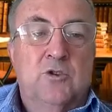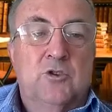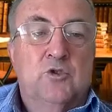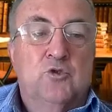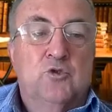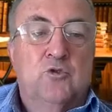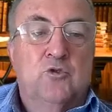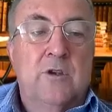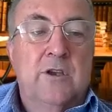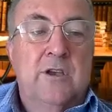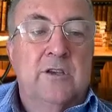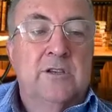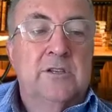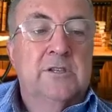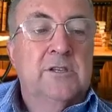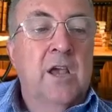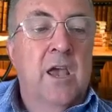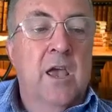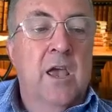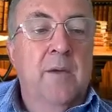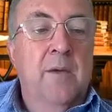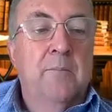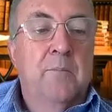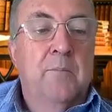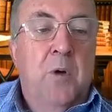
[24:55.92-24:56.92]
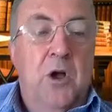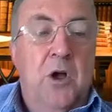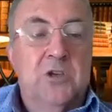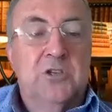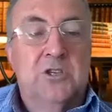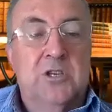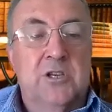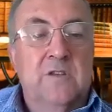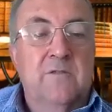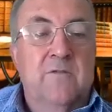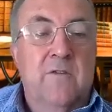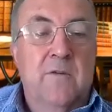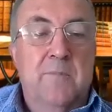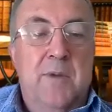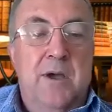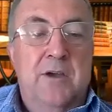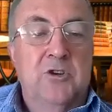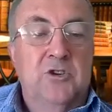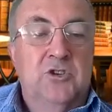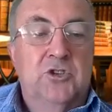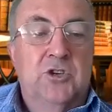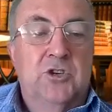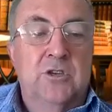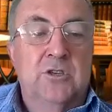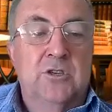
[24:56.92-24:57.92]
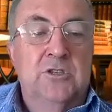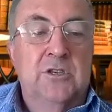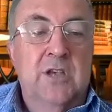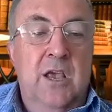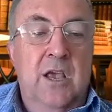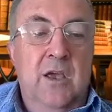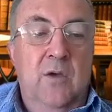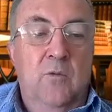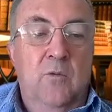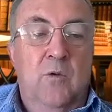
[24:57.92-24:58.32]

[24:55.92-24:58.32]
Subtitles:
What triggers positive emotions?